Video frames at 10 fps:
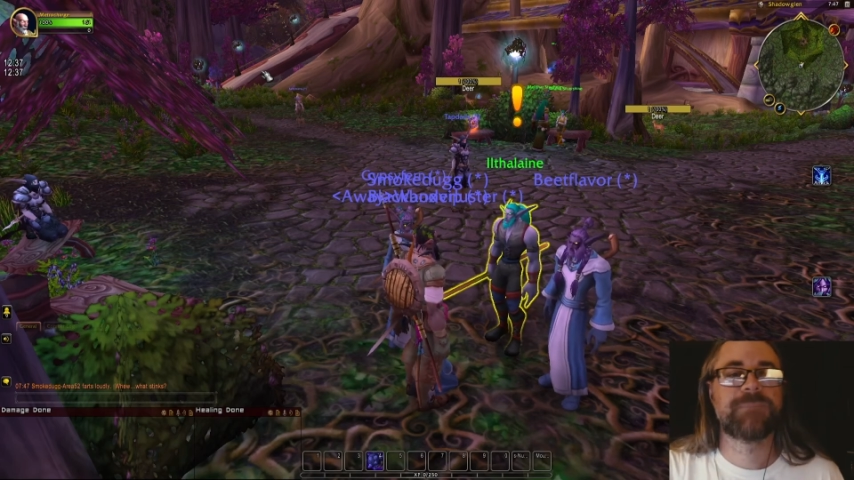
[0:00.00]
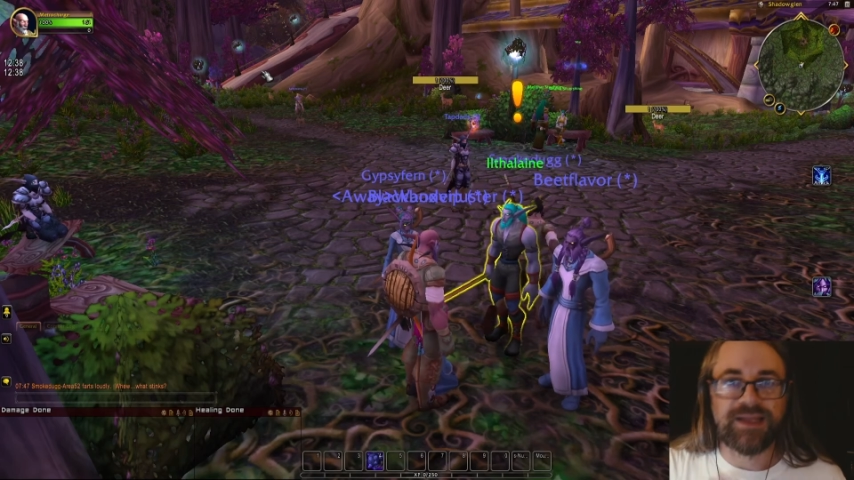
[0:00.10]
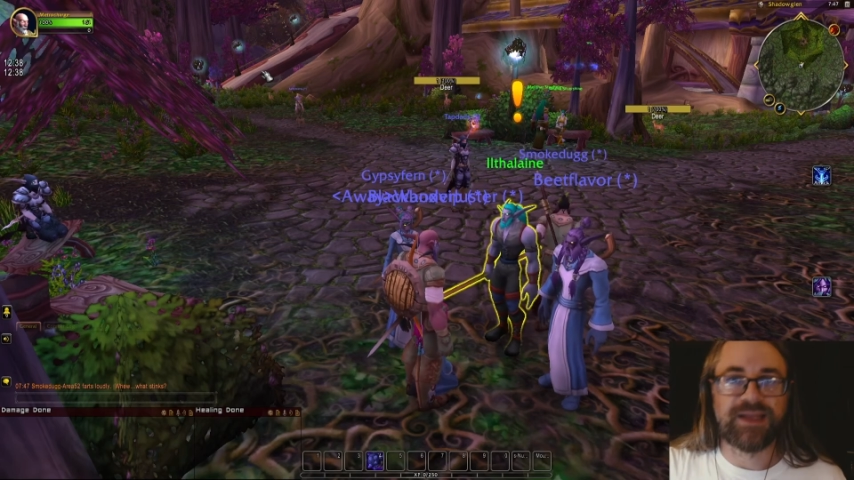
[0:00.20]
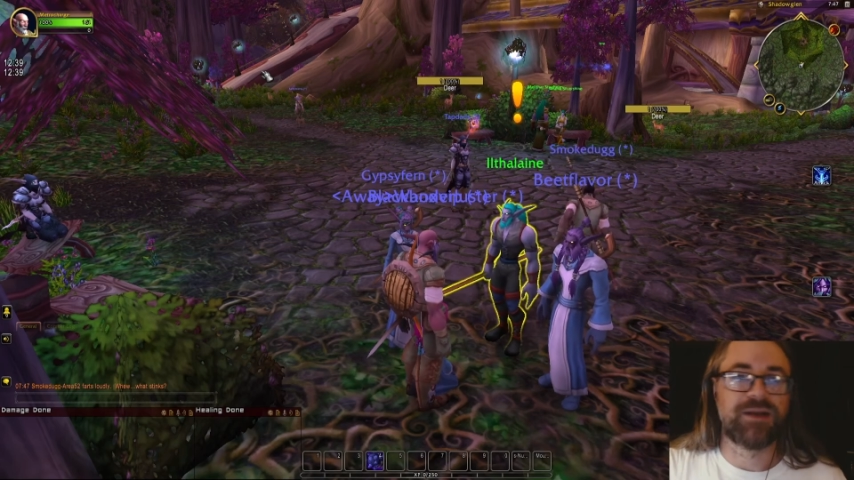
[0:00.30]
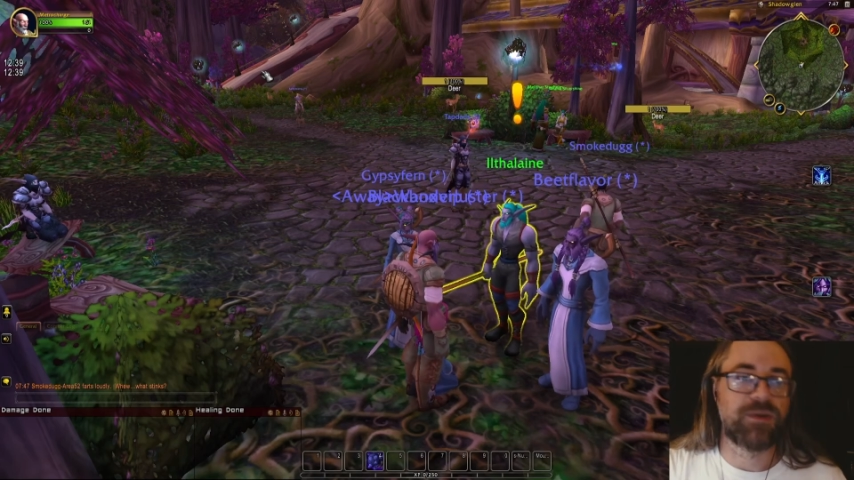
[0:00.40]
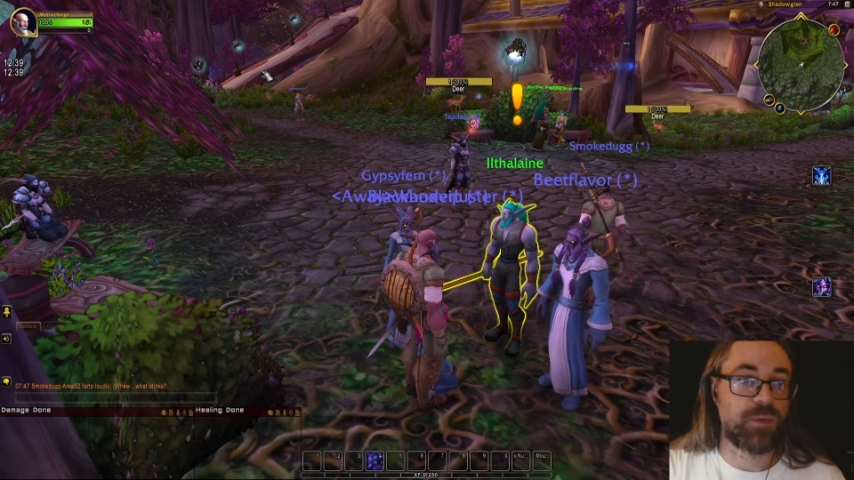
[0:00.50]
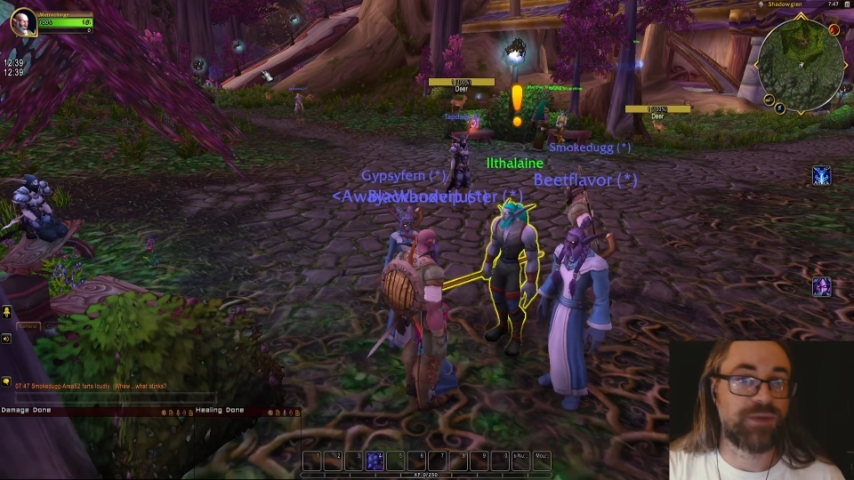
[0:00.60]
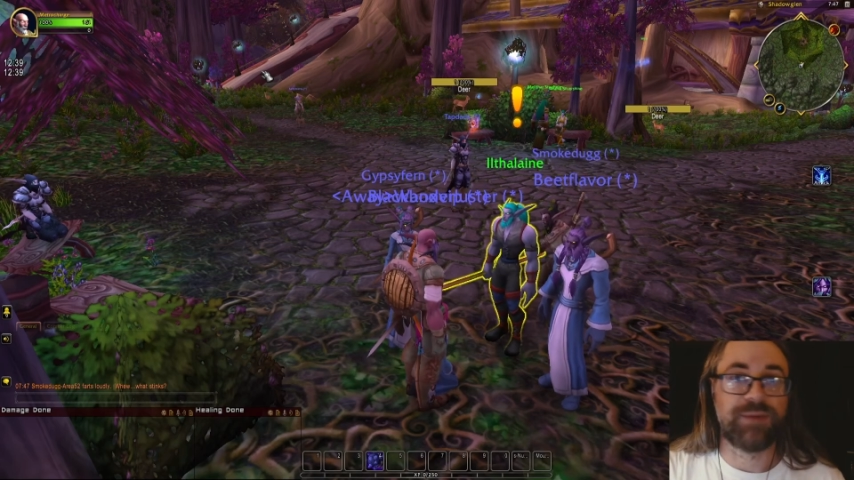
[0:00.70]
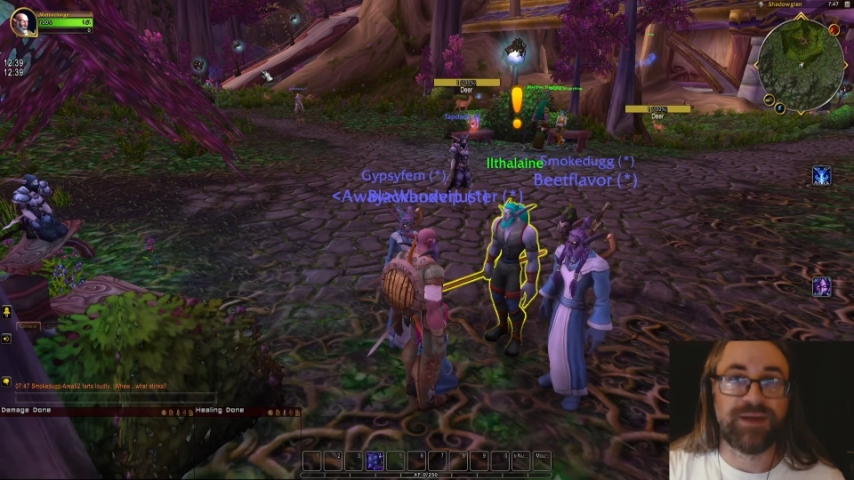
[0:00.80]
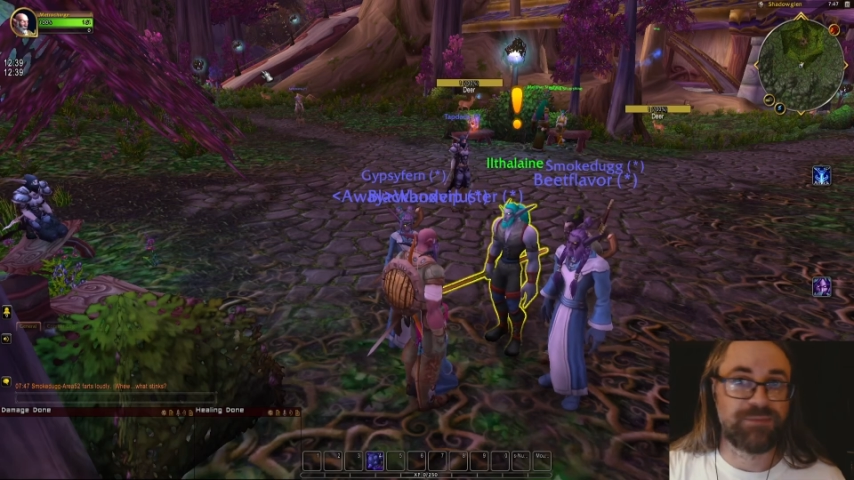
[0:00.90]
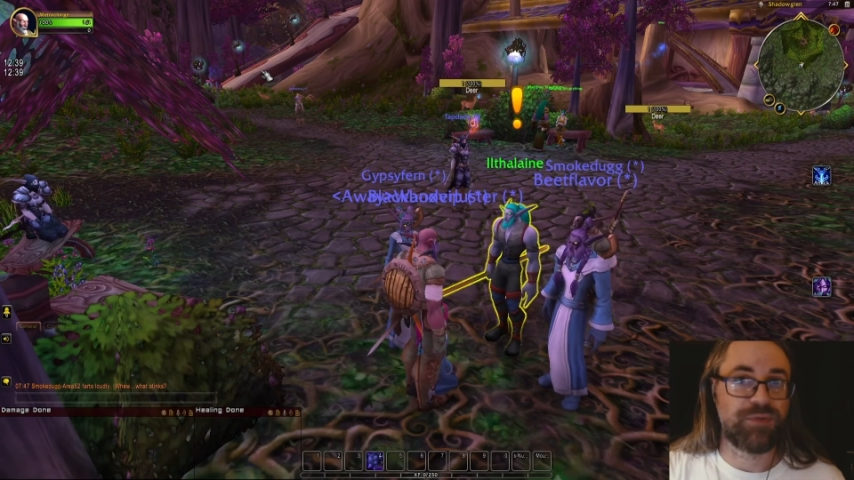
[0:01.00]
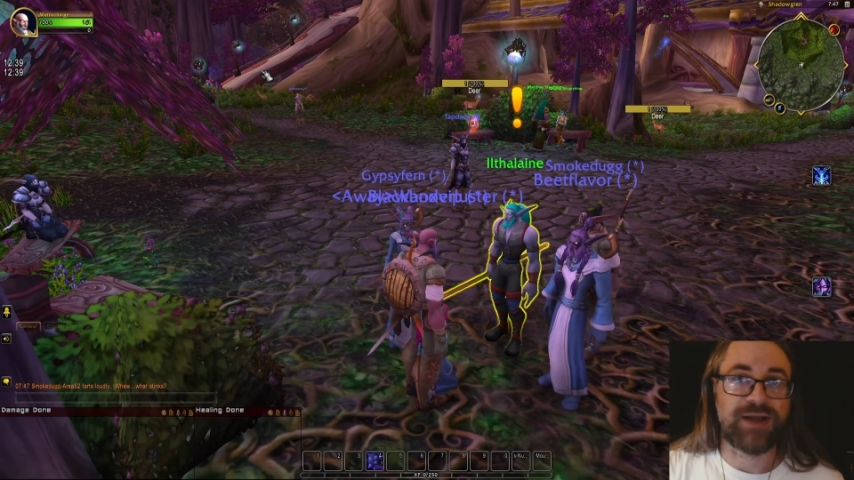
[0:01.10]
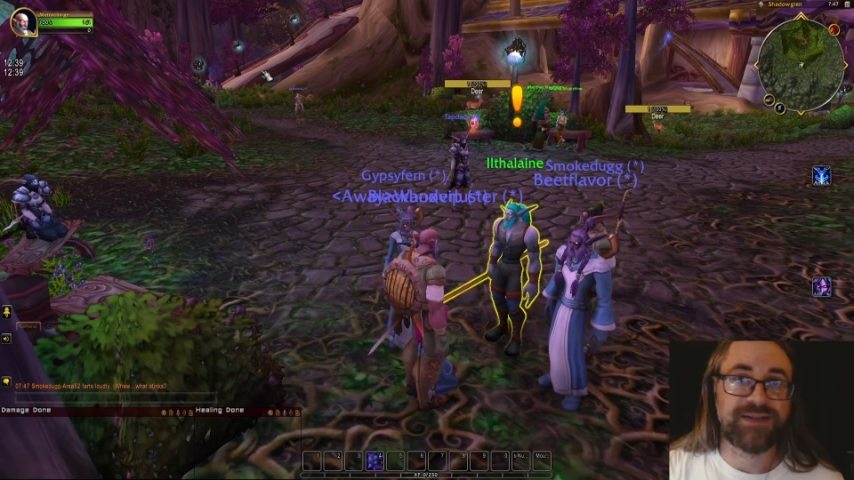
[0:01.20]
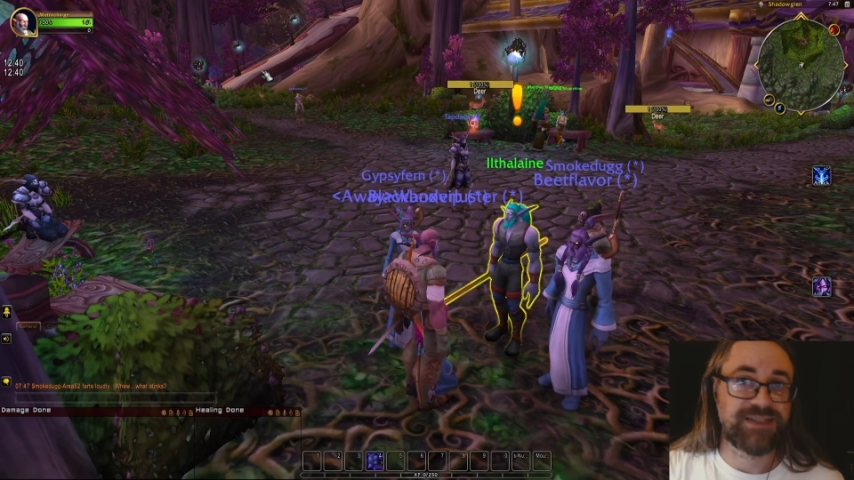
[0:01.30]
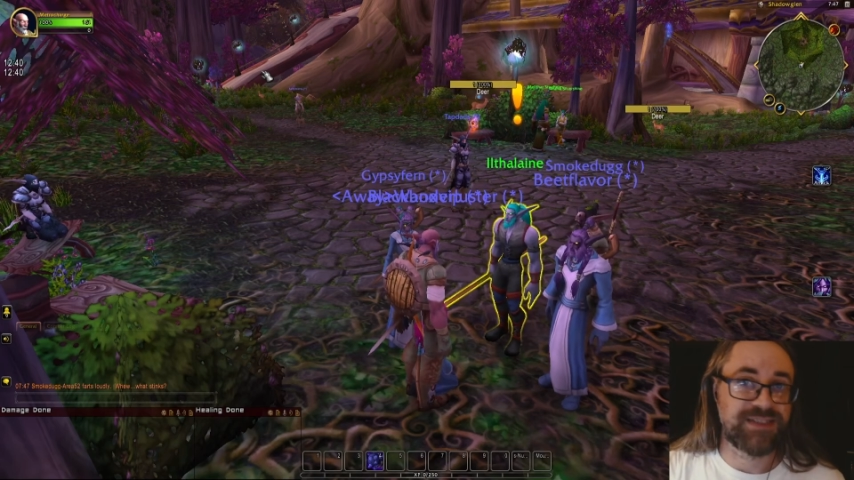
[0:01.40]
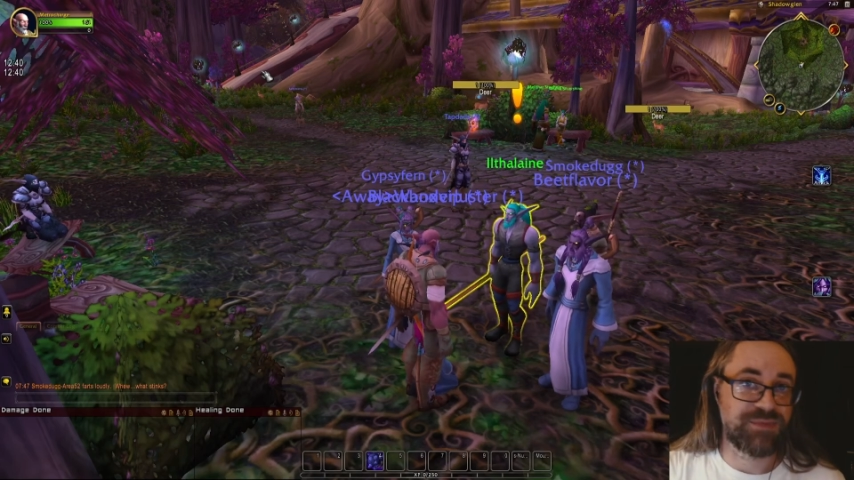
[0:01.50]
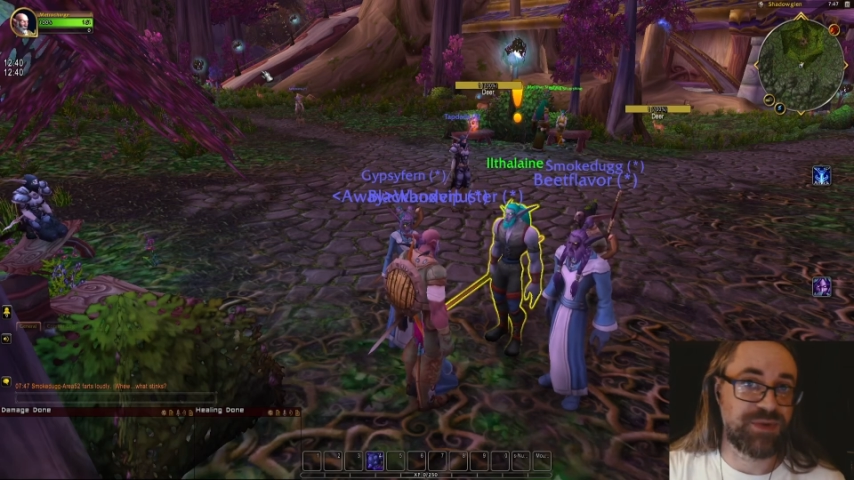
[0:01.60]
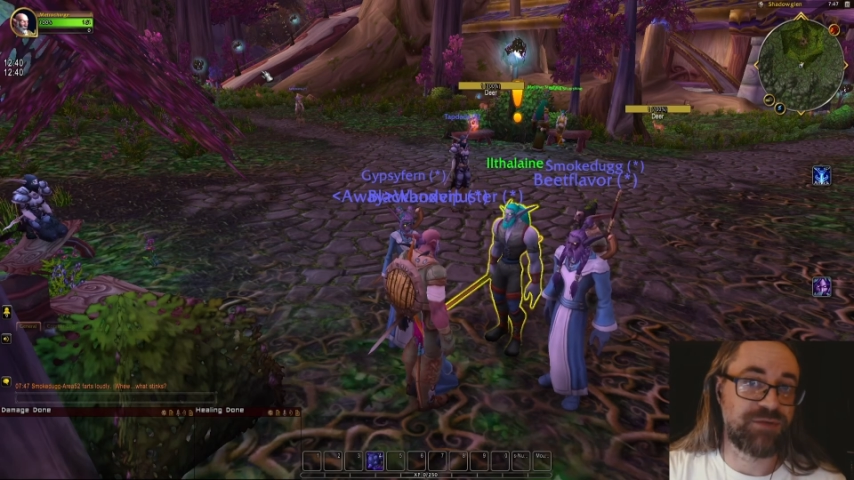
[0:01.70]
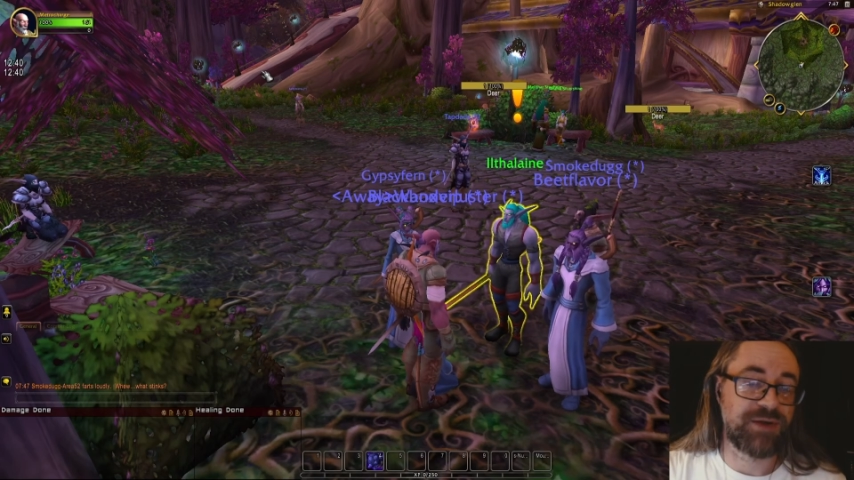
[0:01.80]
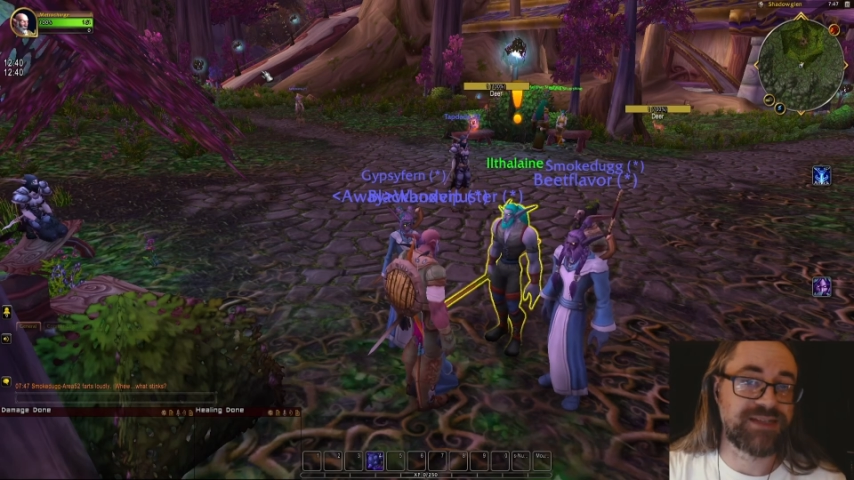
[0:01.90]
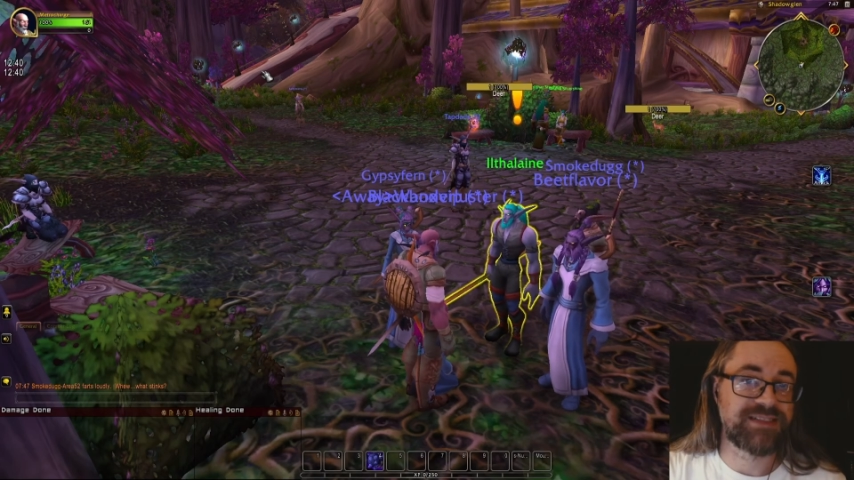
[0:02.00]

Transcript: And then we've been practicing speedrunning